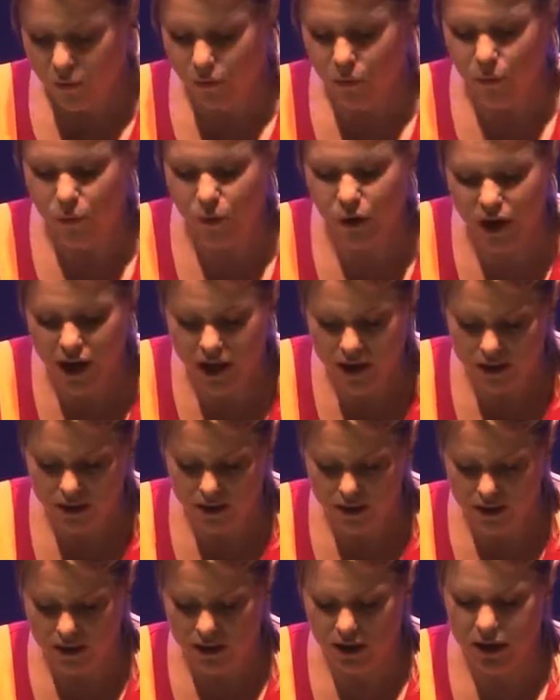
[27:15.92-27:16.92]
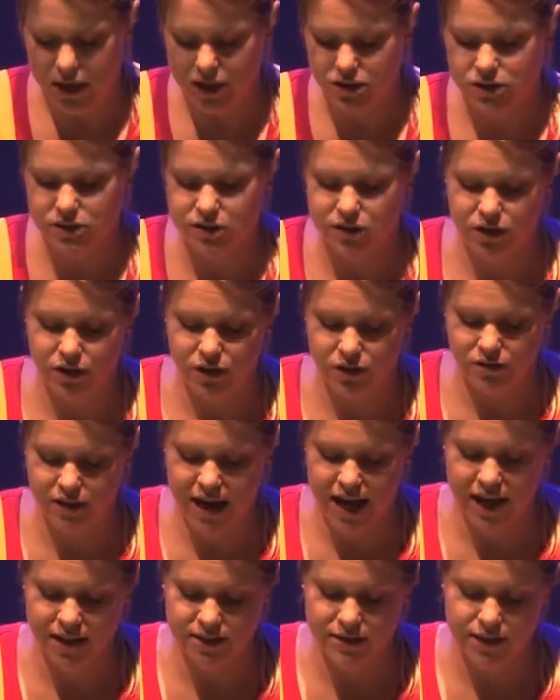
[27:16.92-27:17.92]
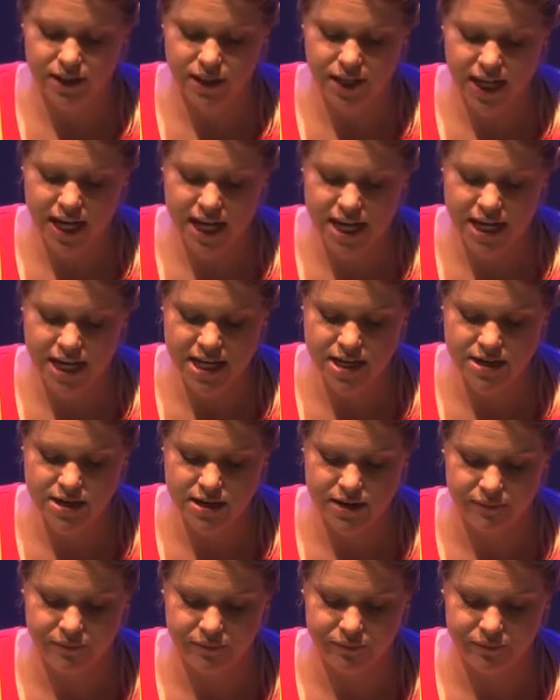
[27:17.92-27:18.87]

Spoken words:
Or you can just go around cutting it.